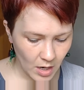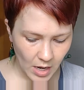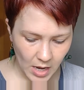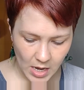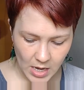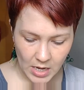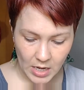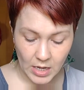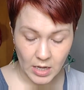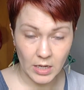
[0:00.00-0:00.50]

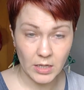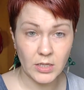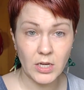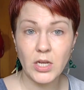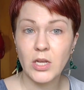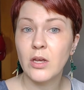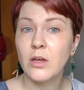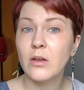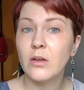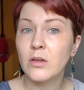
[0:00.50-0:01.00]
and
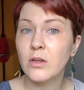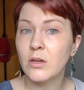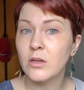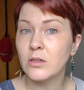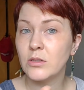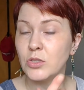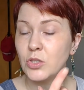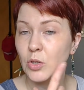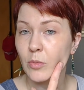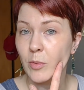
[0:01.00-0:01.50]

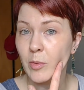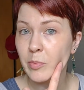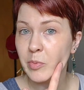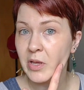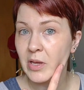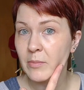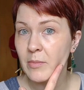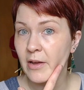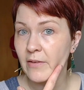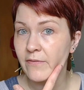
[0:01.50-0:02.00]

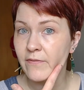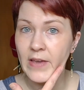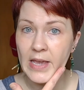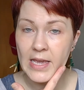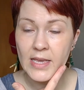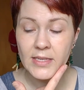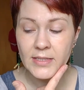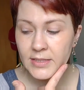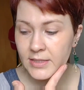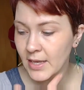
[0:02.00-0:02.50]
dermaplane my
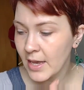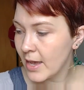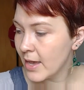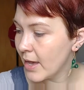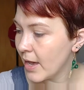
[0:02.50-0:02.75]
face,